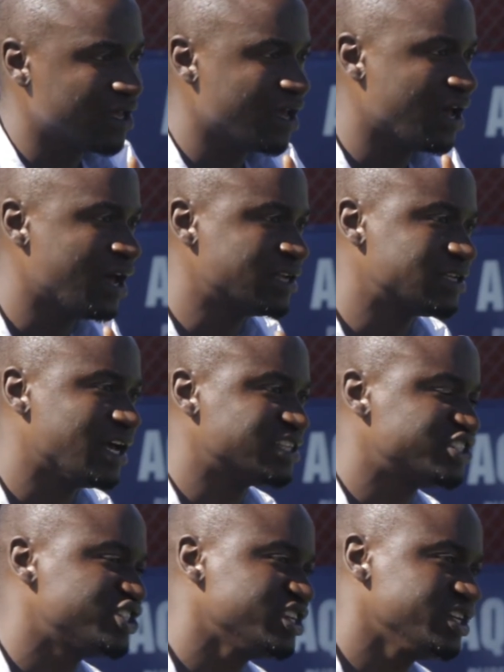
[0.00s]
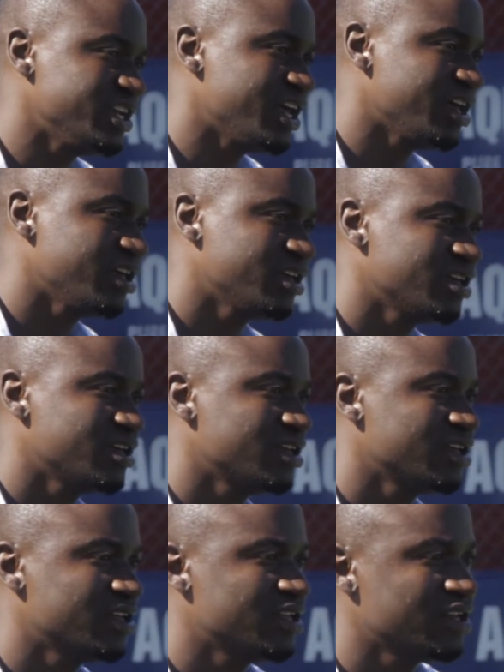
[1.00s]
At Shinde,
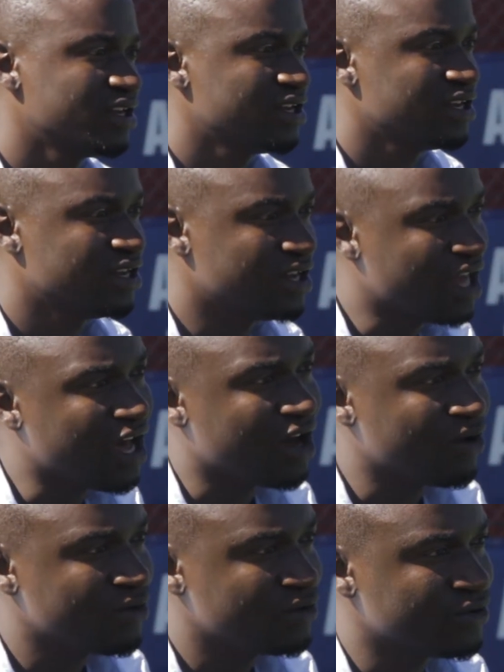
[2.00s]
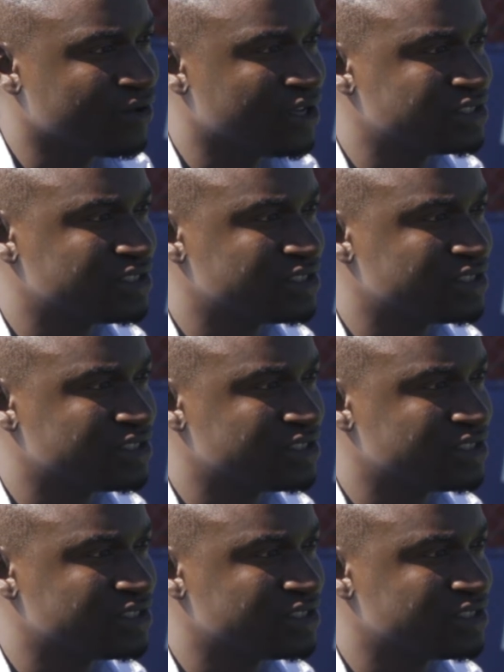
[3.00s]
now you are